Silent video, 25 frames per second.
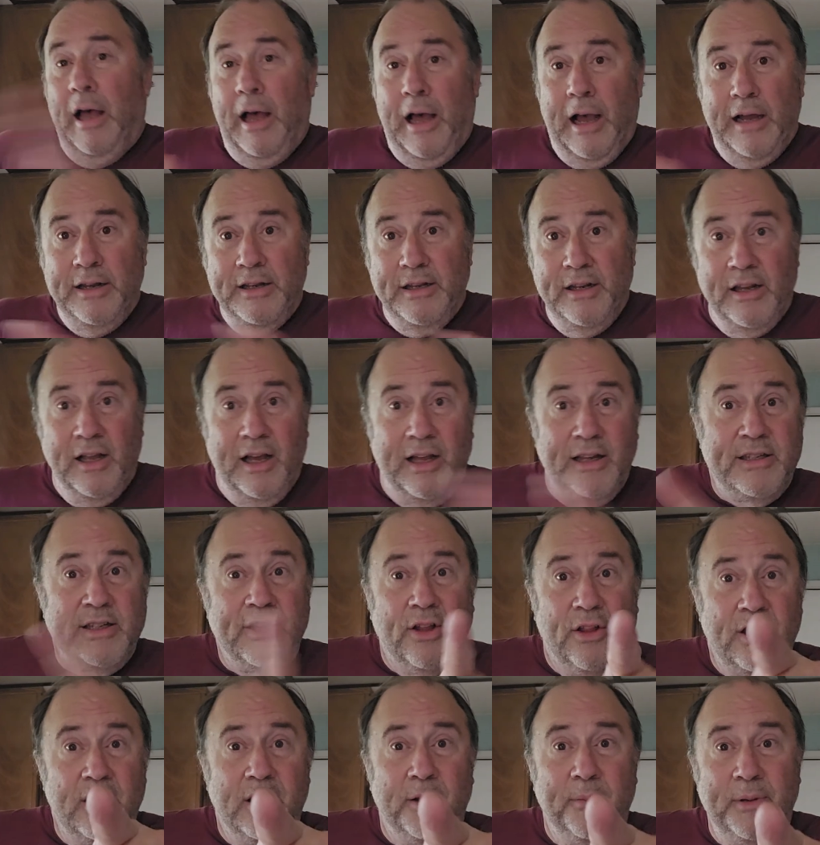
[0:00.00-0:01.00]
I did not
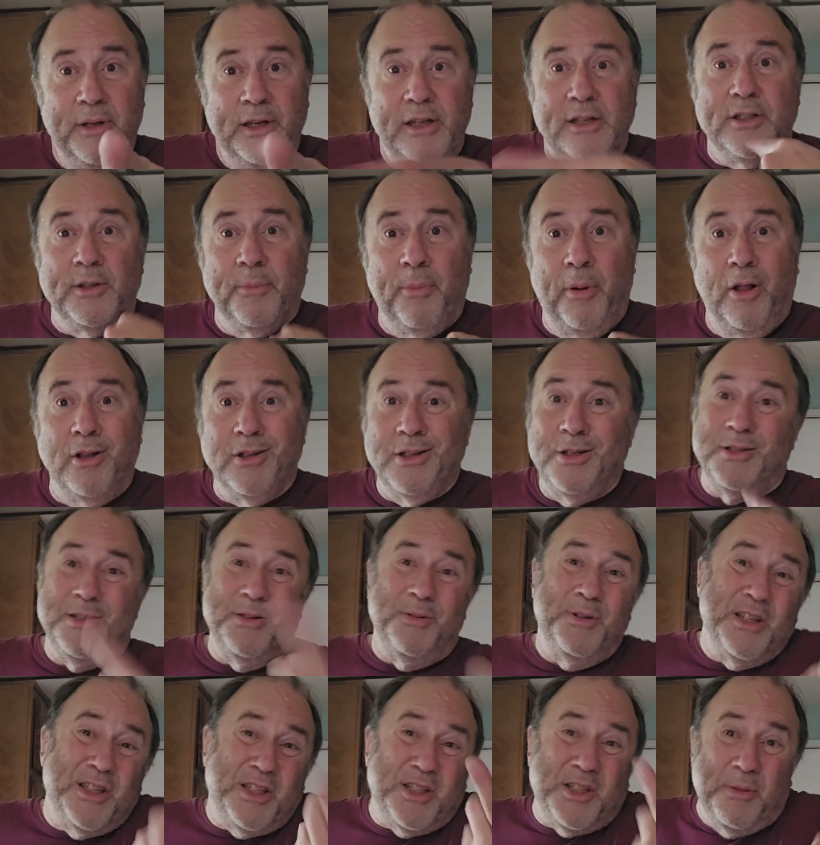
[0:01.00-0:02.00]
tell him he needs to apologize. They
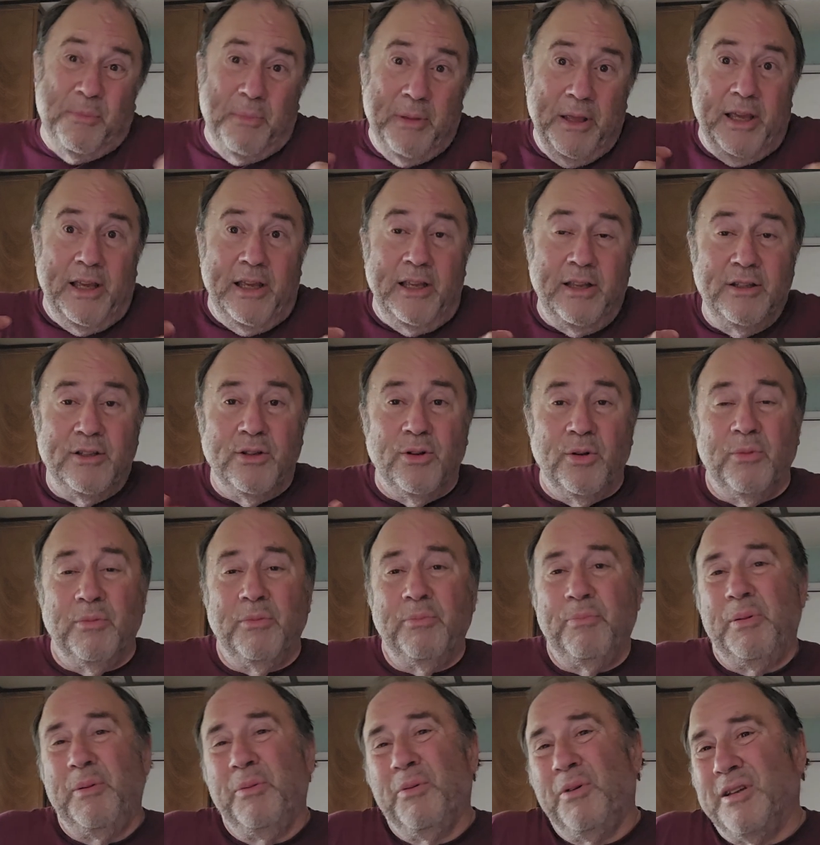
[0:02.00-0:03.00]
were just to me. So
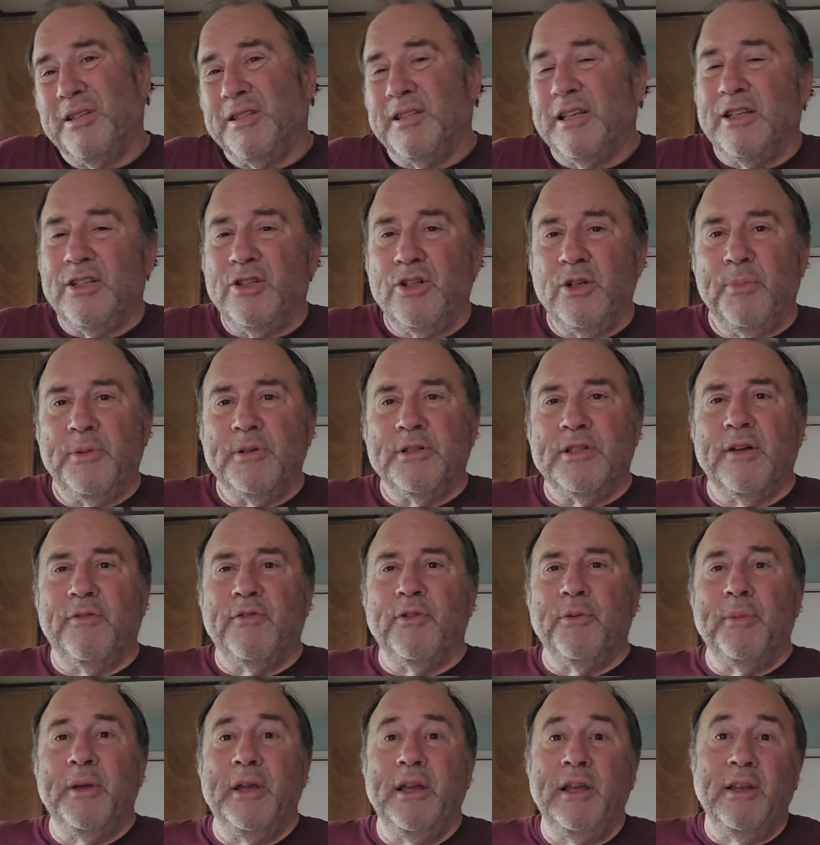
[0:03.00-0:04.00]
people can say stupid stuff
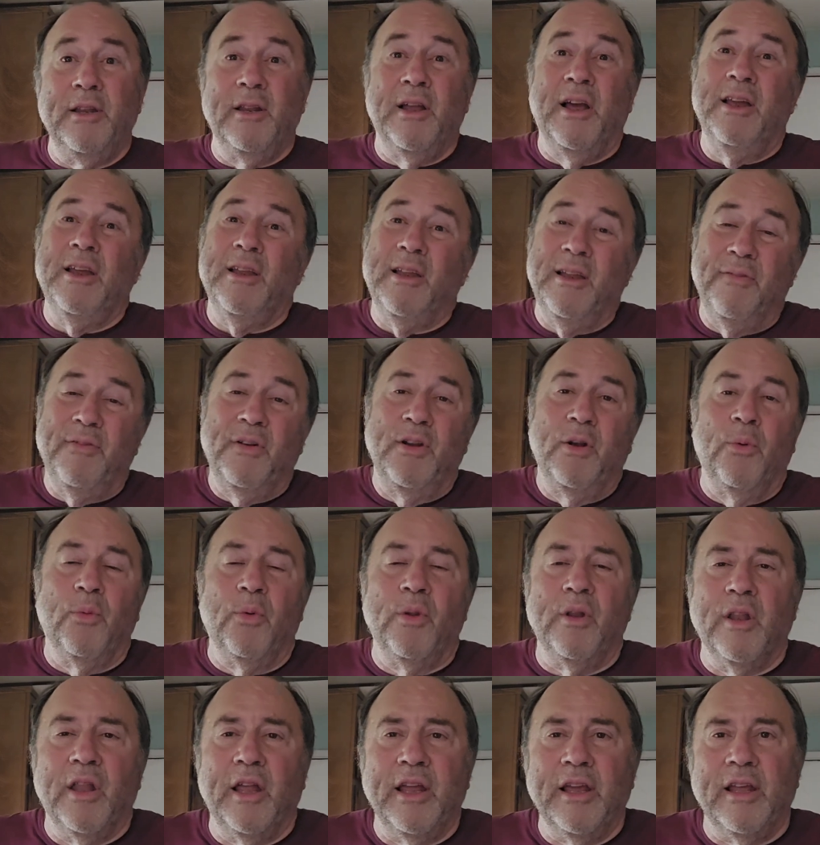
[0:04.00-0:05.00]
to me. And if I don't
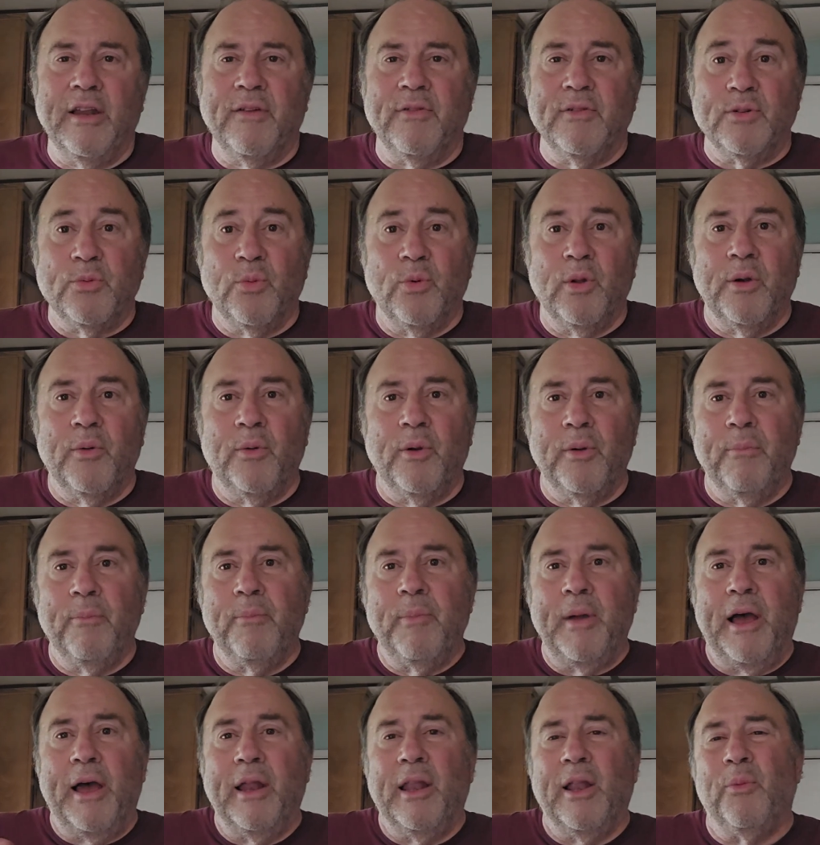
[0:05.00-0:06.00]
really like it, if it's really, really
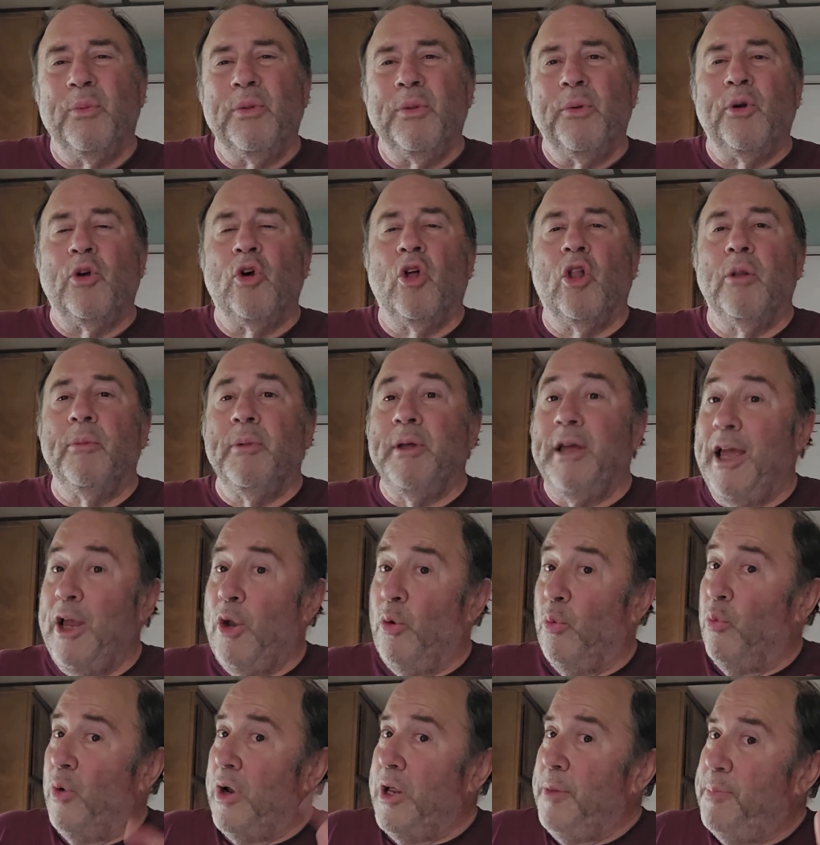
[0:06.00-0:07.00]
bad, like when they were calling me a
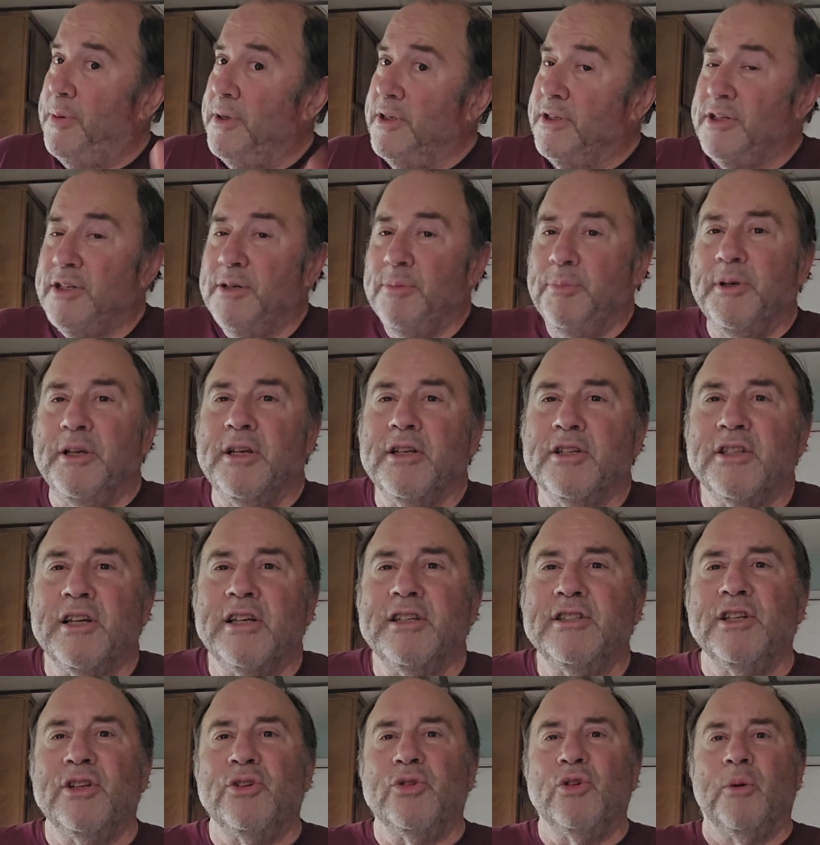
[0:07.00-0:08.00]
rapist because I
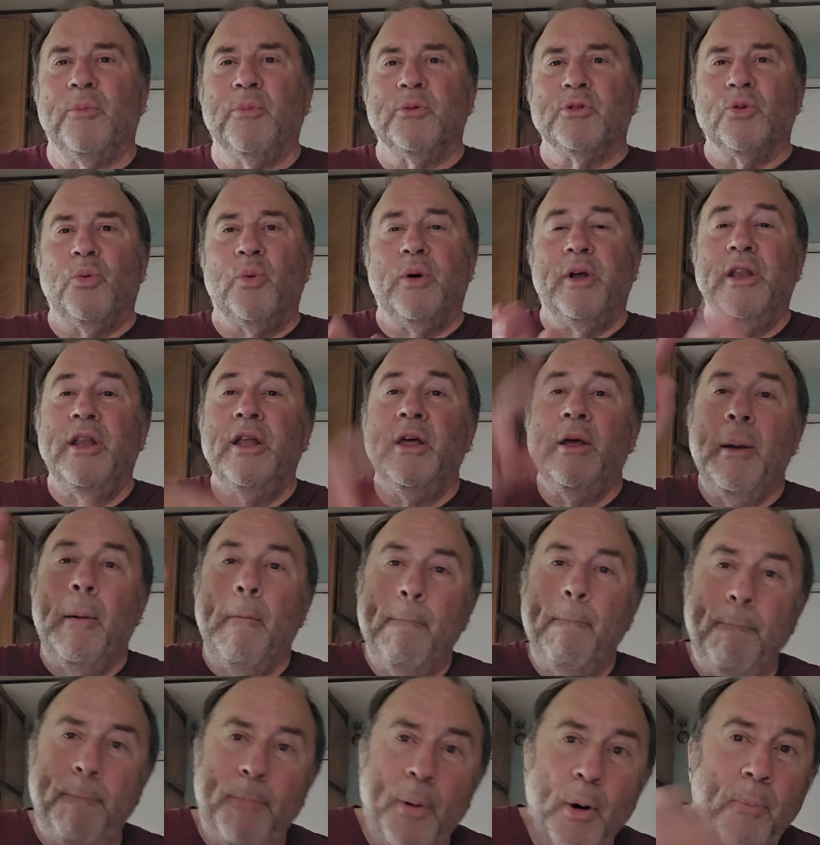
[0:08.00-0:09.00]
said Trump was a win,
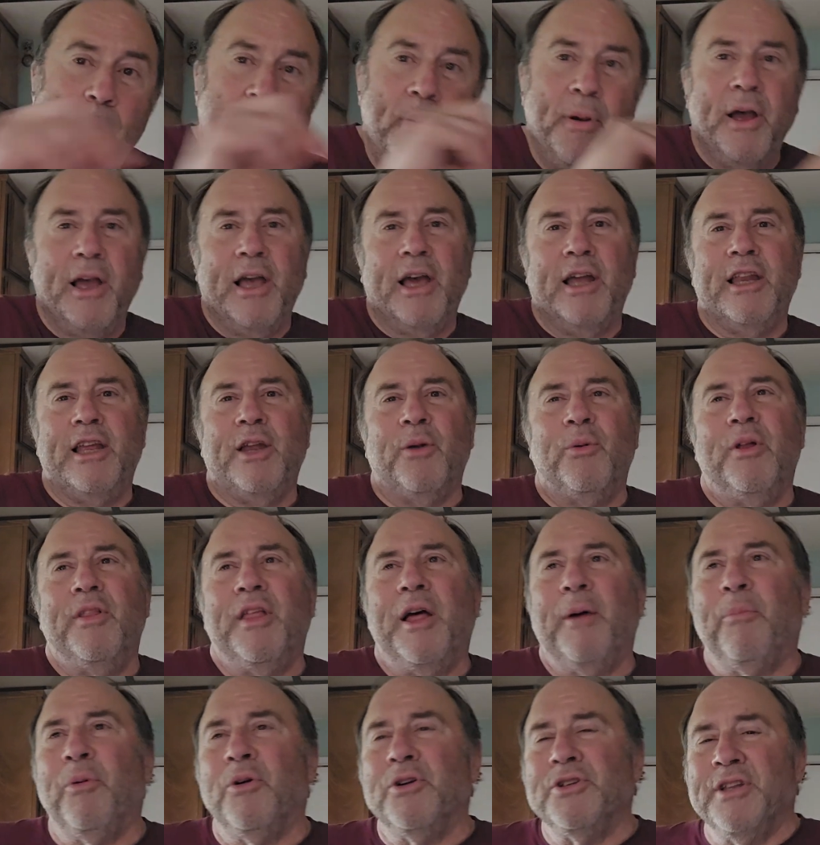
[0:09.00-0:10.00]
boop, I had to get rid of
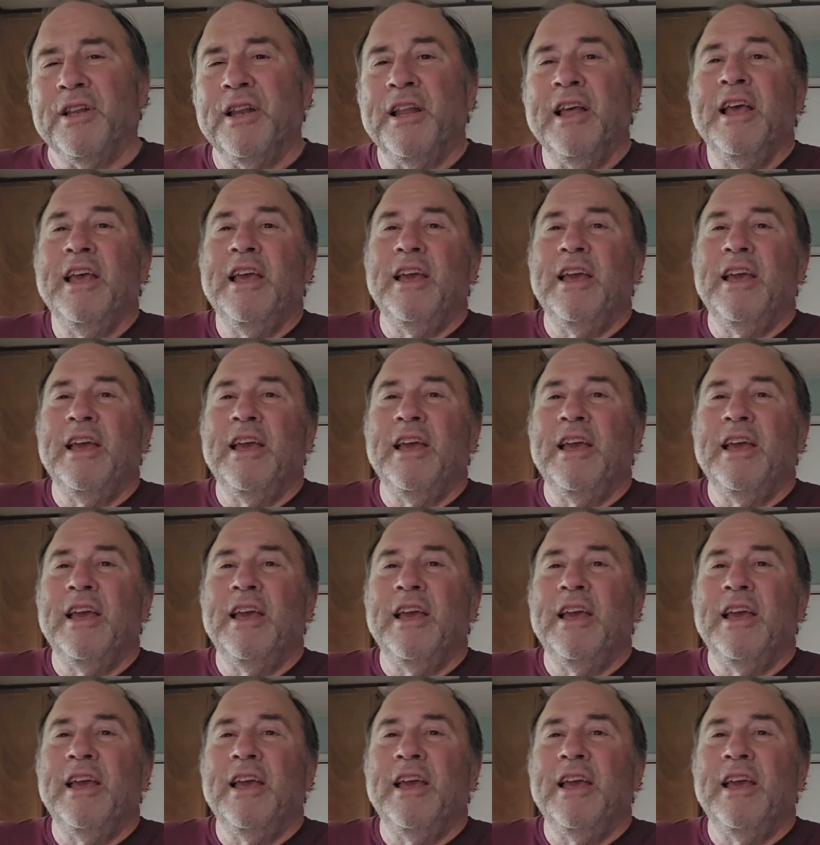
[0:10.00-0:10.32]
that person.